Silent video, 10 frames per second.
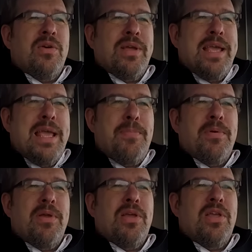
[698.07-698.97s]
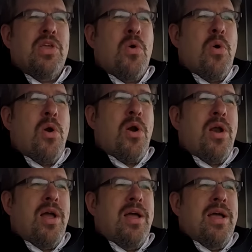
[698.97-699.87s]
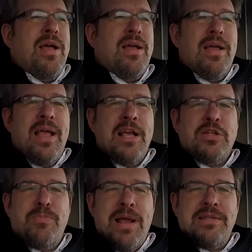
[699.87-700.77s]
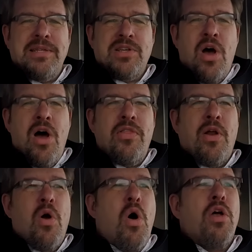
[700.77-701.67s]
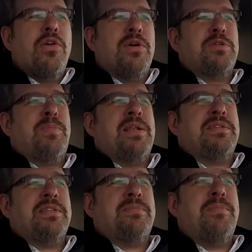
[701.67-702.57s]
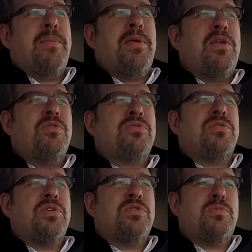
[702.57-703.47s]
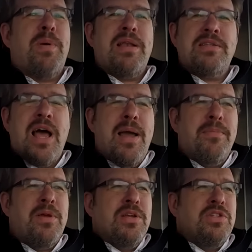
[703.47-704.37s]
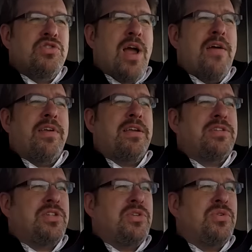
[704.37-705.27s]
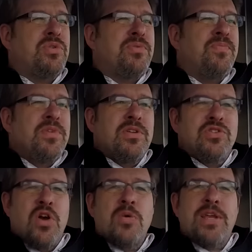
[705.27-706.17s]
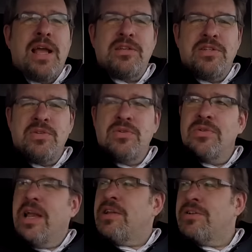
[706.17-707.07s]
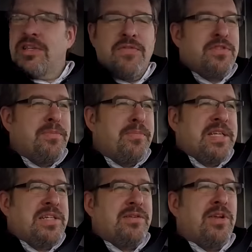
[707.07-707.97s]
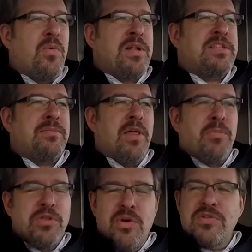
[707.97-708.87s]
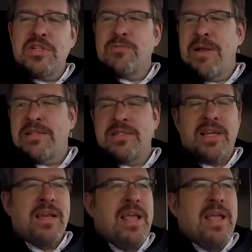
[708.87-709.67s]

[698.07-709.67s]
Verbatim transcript: Keep your expenses on there, all your expenses. Maybe you spend time driving to Trotec to get yourself some material once a month. Put those expenses in.